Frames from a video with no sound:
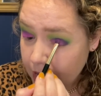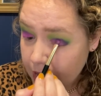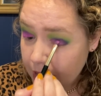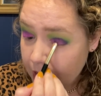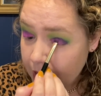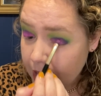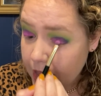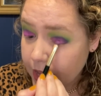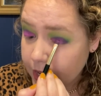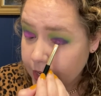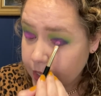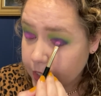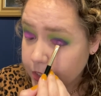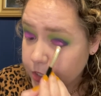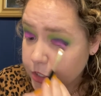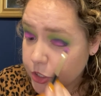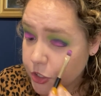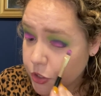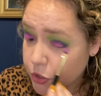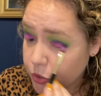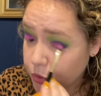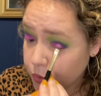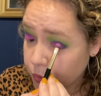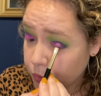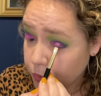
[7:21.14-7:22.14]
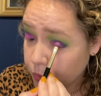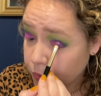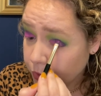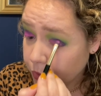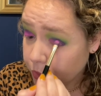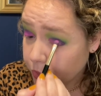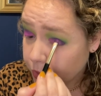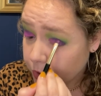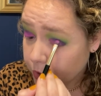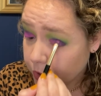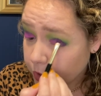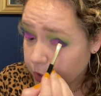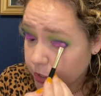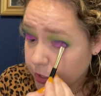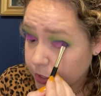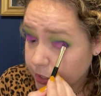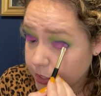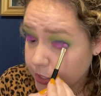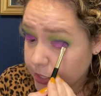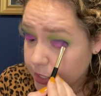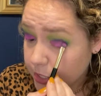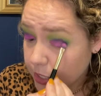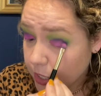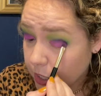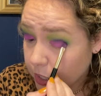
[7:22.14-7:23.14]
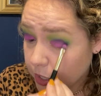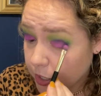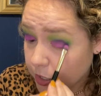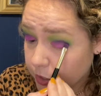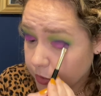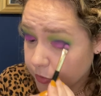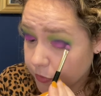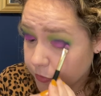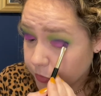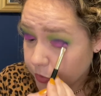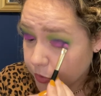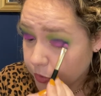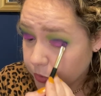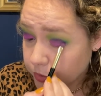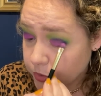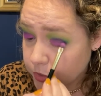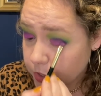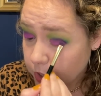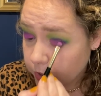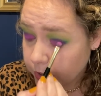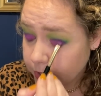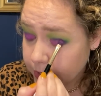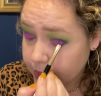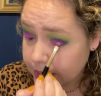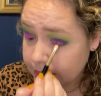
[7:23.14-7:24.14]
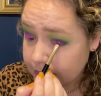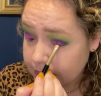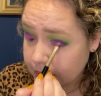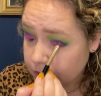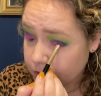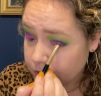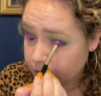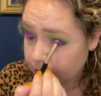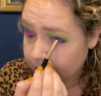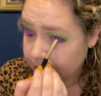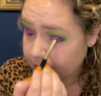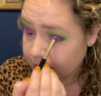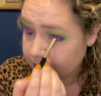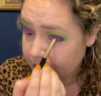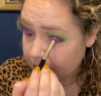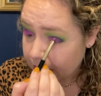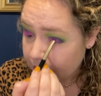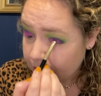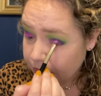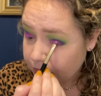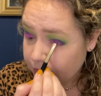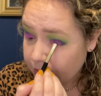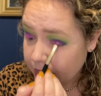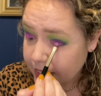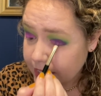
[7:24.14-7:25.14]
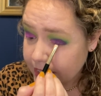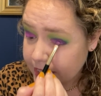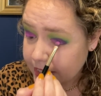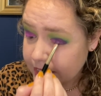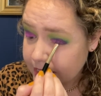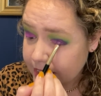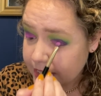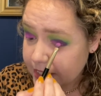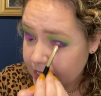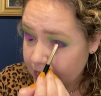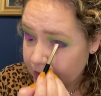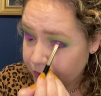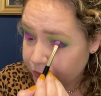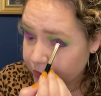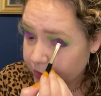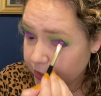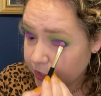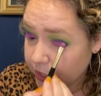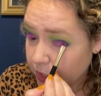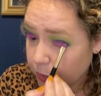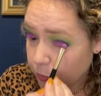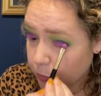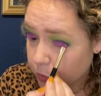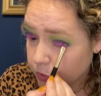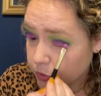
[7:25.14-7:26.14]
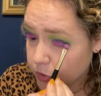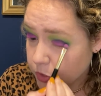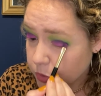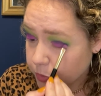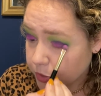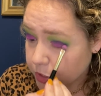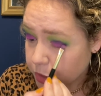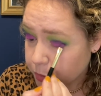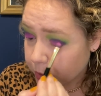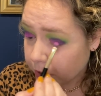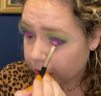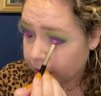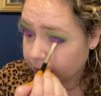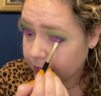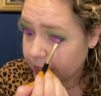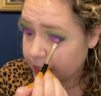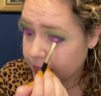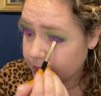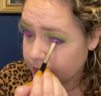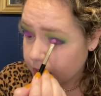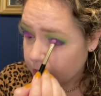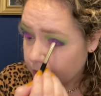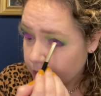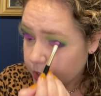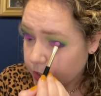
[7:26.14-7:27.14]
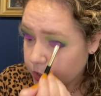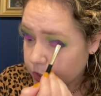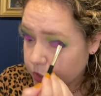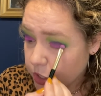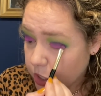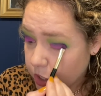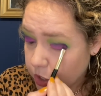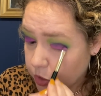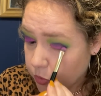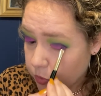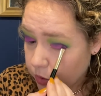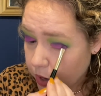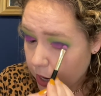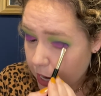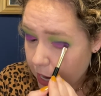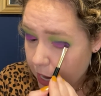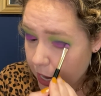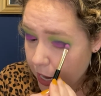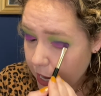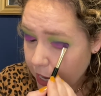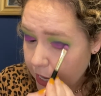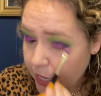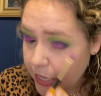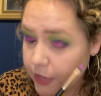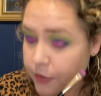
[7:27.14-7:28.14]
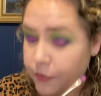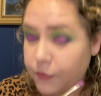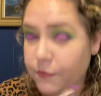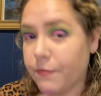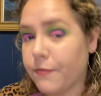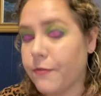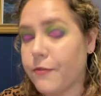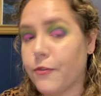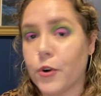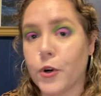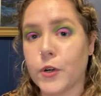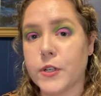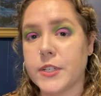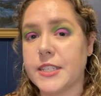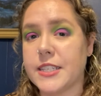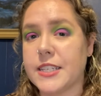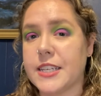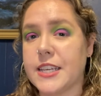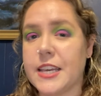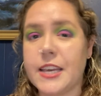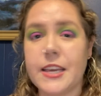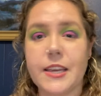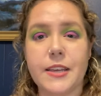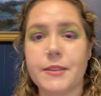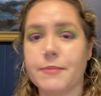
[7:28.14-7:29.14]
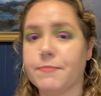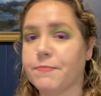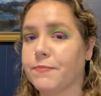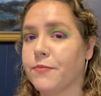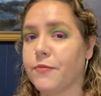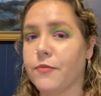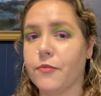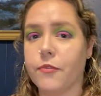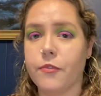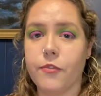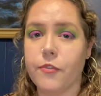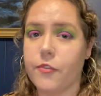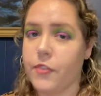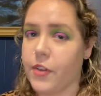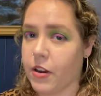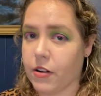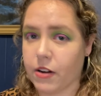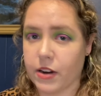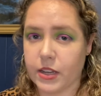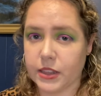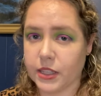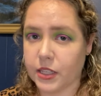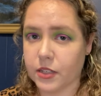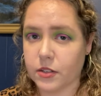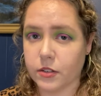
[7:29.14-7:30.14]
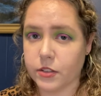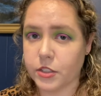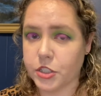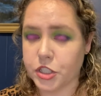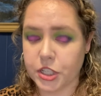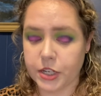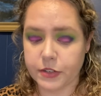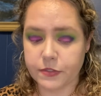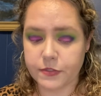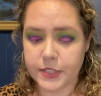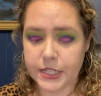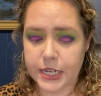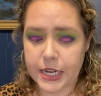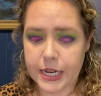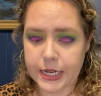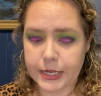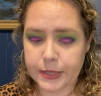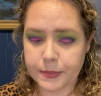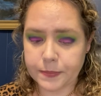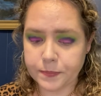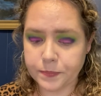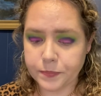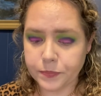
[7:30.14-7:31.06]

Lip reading: and 2/3 of those are in districts that definitely won't switch parties, so I foresee very little shifting.